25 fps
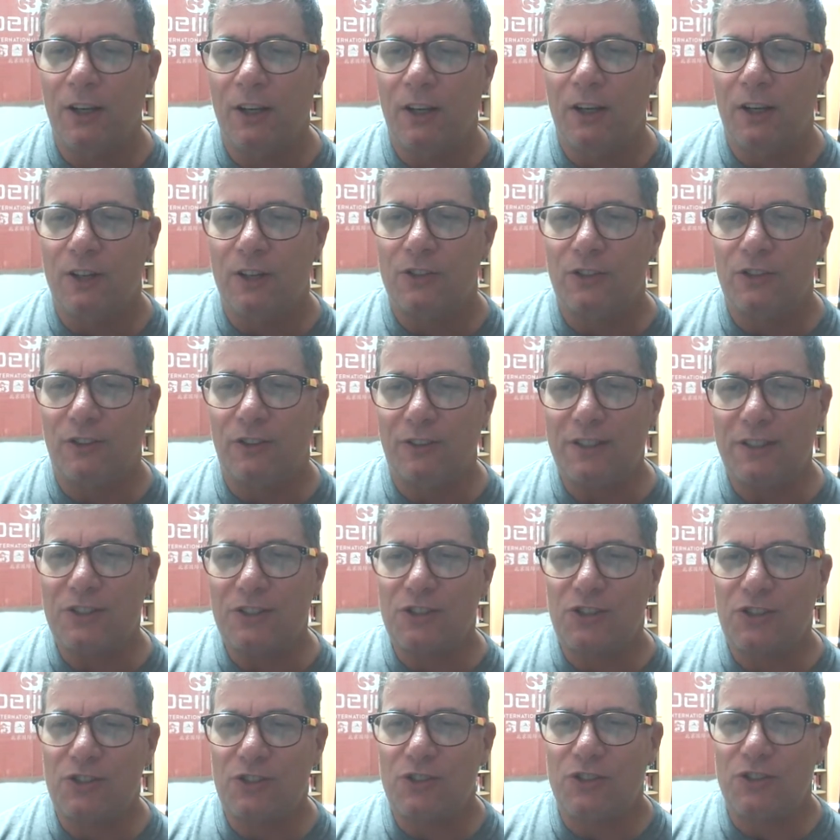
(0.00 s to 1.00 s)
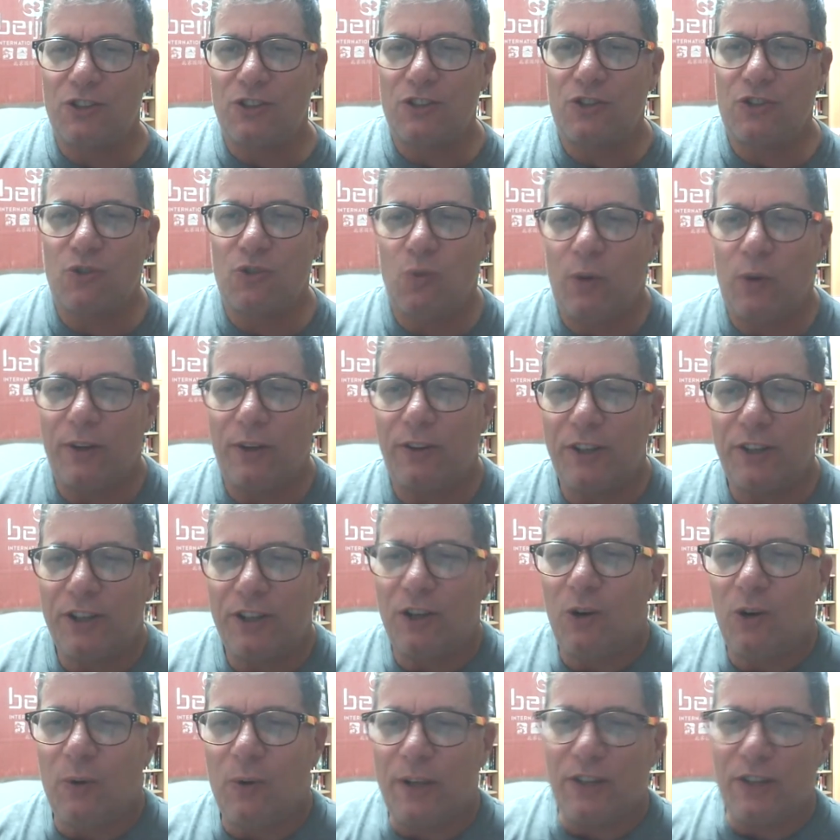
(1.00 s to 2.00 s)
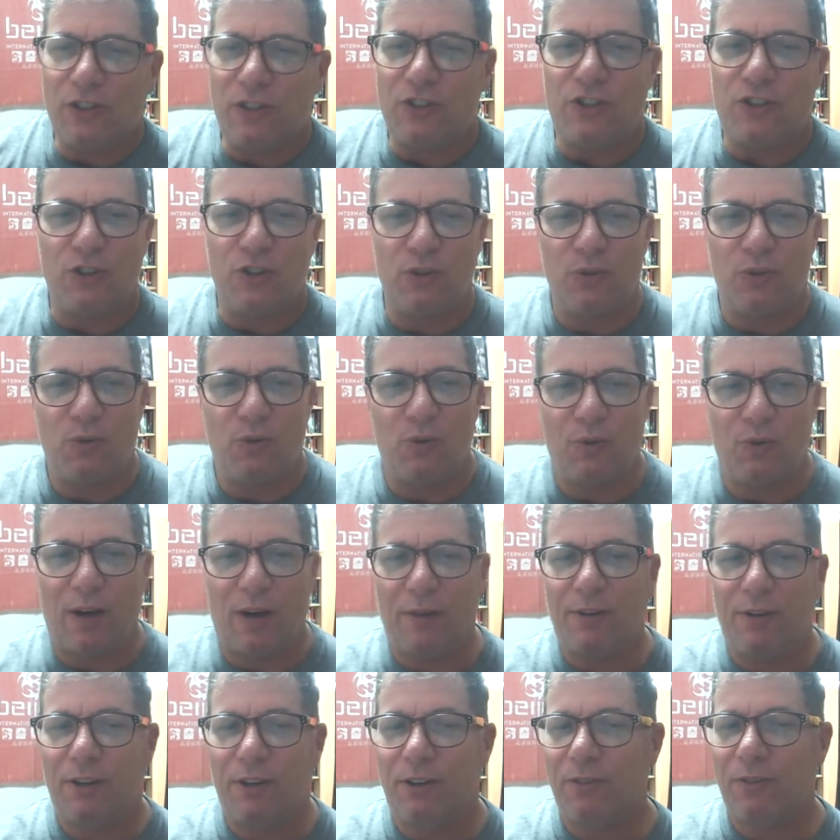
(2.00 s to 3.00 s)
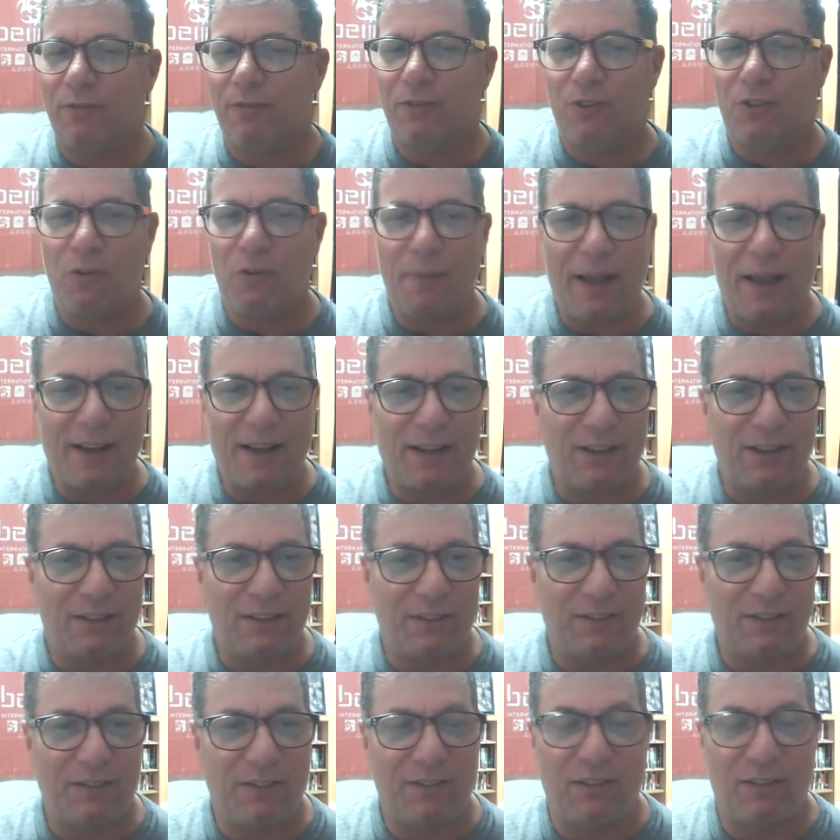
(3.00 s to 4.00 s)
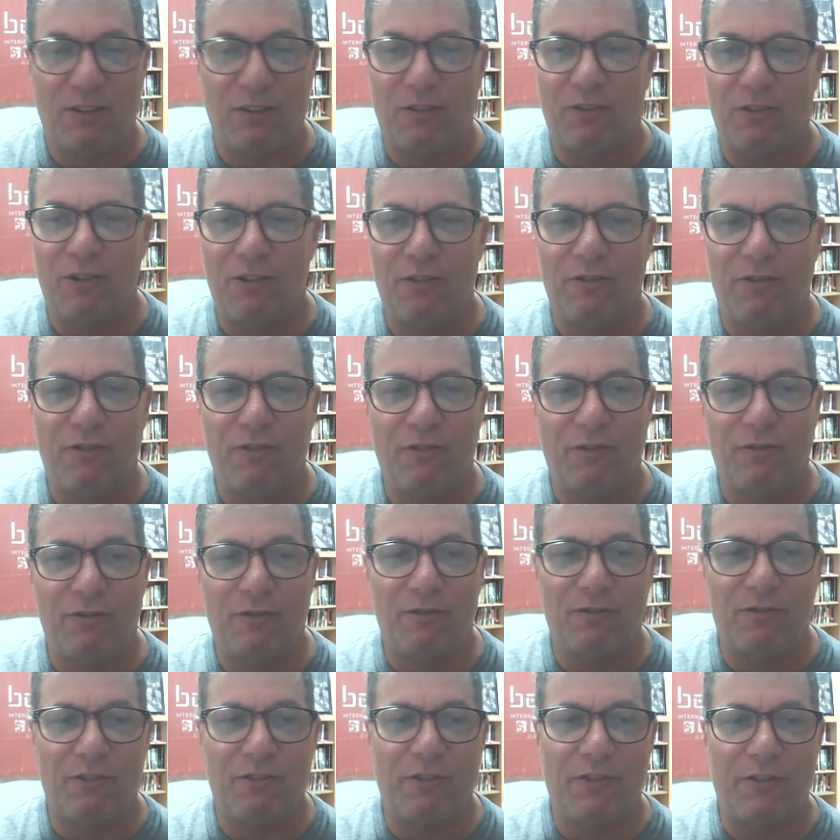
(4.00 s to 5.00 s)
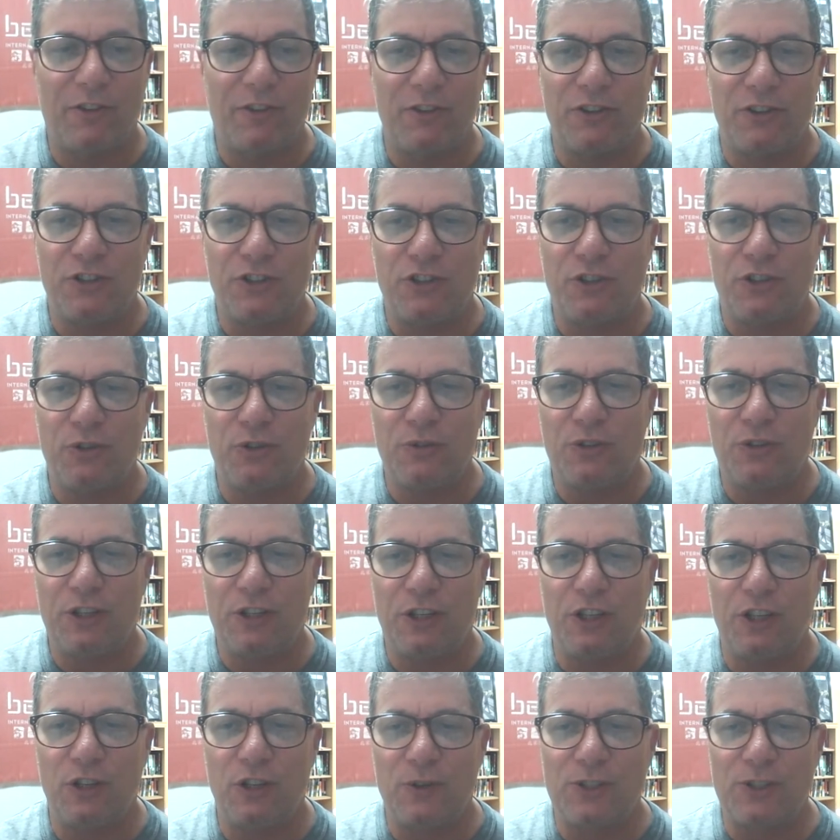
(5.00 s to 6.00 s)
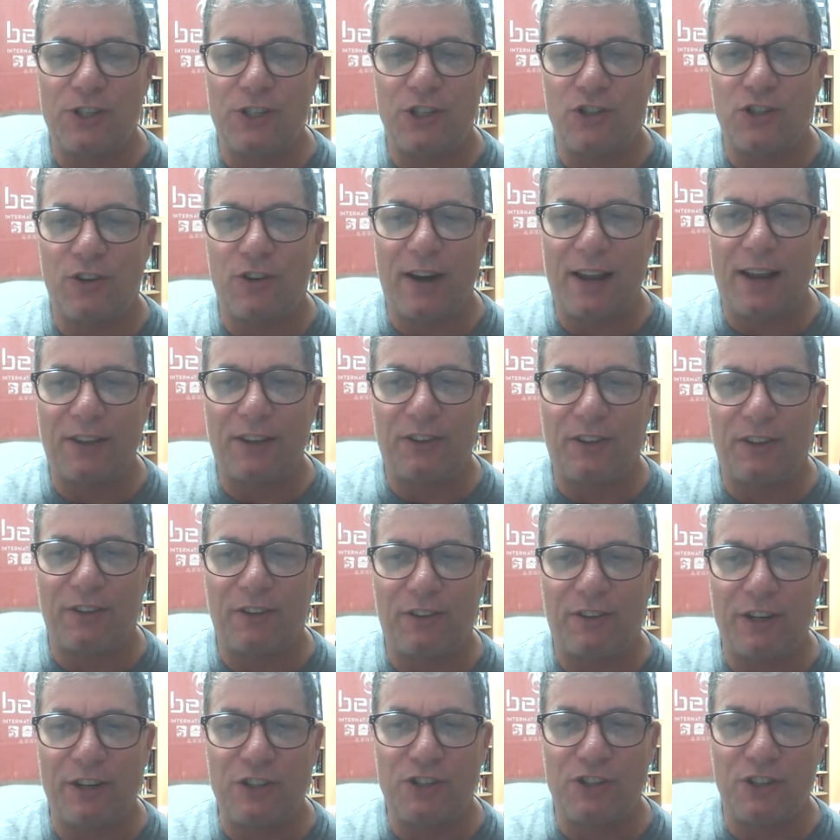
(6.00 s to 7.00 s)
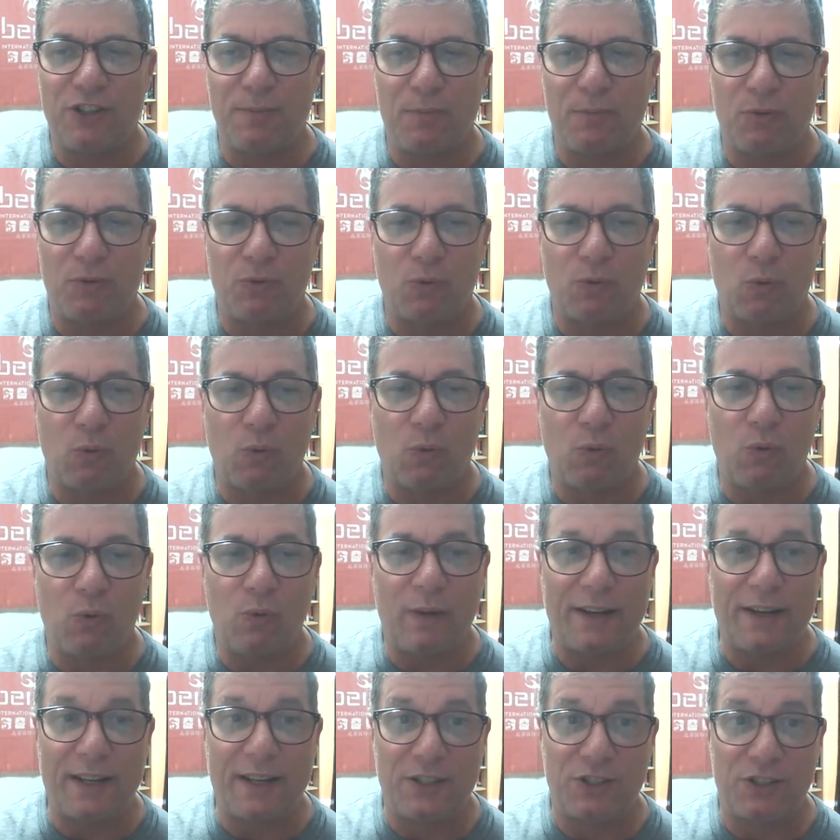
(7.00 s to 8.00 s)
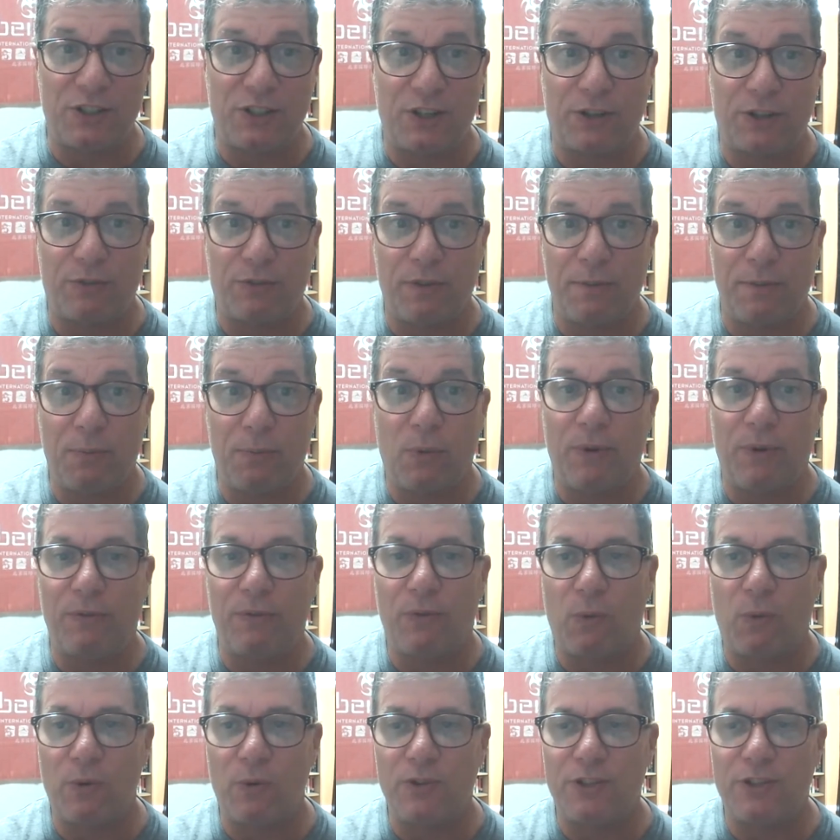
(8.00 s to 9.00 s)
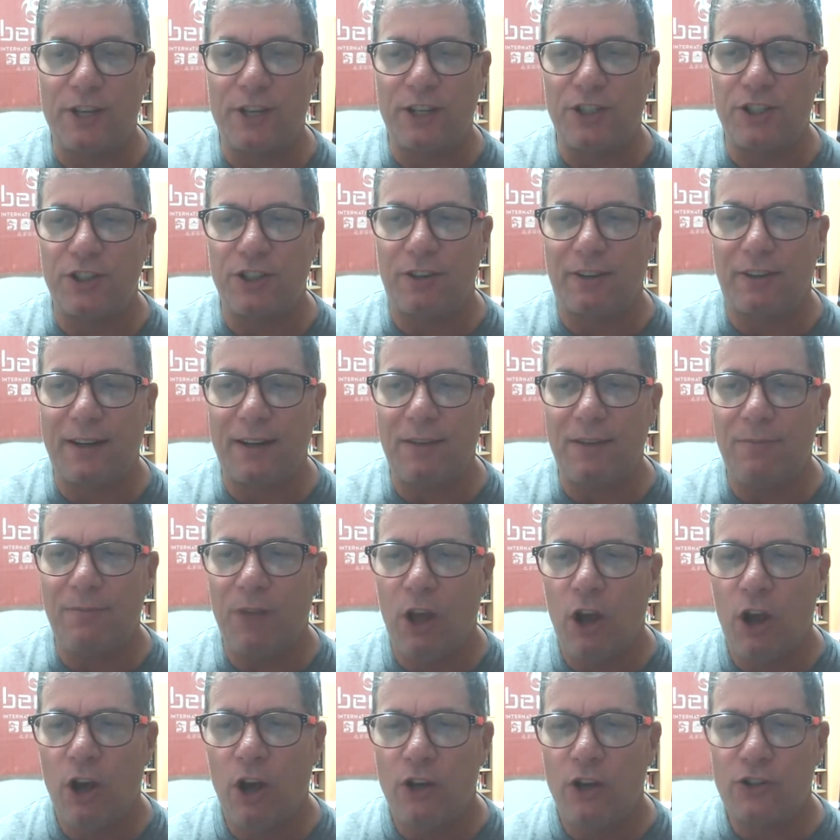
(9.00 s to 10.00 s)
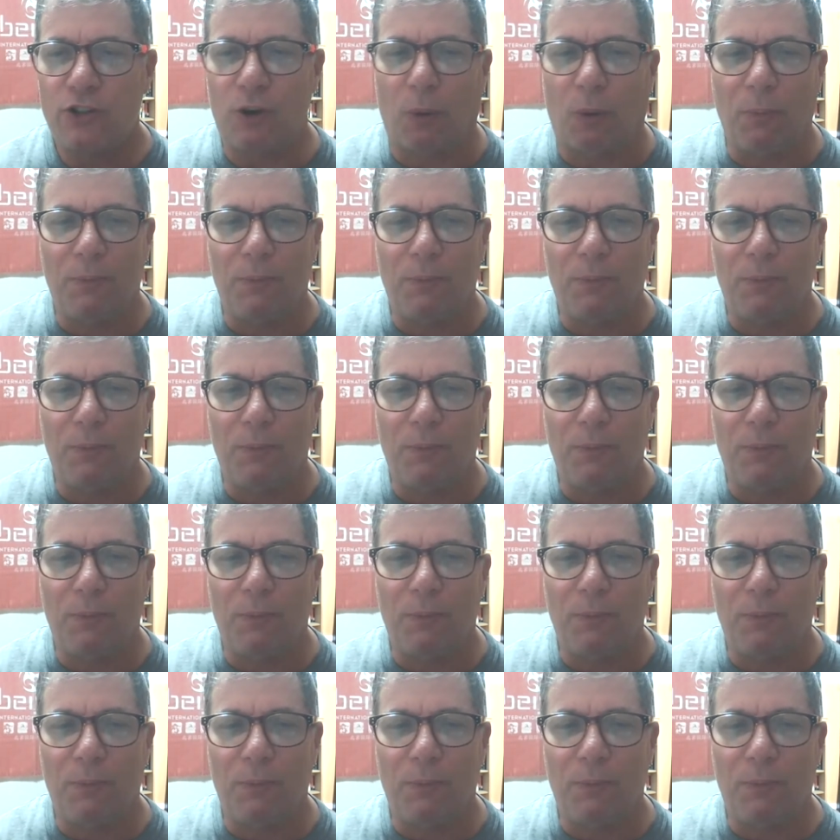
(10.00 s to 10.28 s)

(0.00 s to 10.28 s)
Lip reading: So let's just quickly go into, I'm going to go back and revert to the USA Triathlon race number rule, and that's in the 3.4 section, all right? So